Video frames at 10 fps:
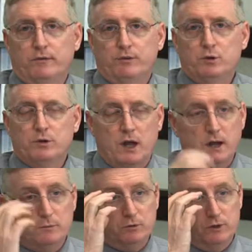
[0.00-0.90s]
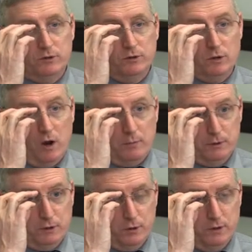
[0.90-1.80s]
few times that there's an
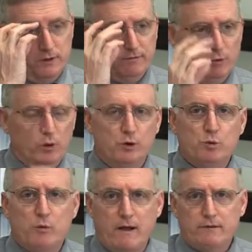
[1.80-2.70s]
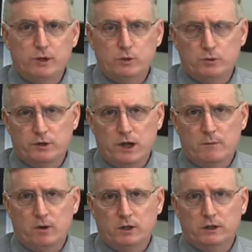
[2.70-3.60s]
opportunity for new revenue to
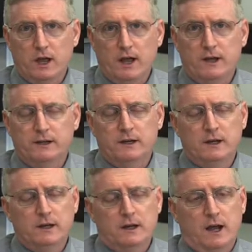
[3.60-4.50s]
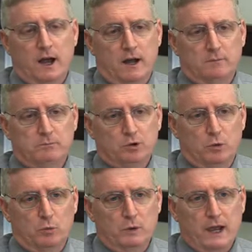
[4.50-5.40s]
come online.
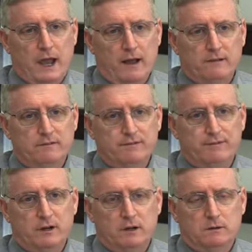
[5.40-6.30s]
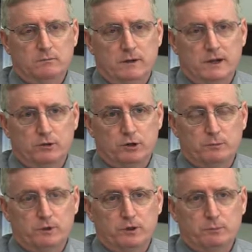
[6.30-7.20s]
So we have, in
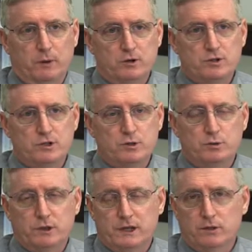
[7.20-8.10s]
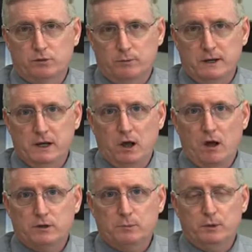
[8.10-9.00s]
terms of this budget, two things are being
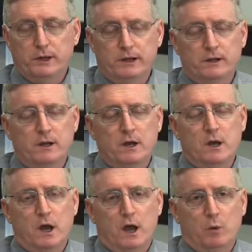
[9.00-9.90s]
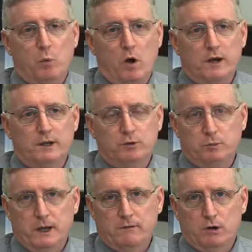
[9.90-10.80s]
contemplated. One is
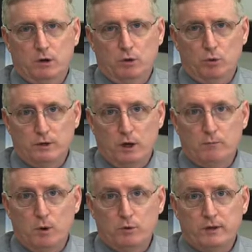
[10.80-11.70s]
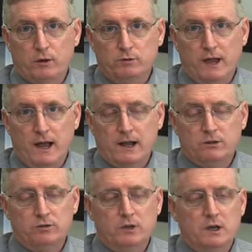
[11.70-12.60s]
we have a hotel motel tax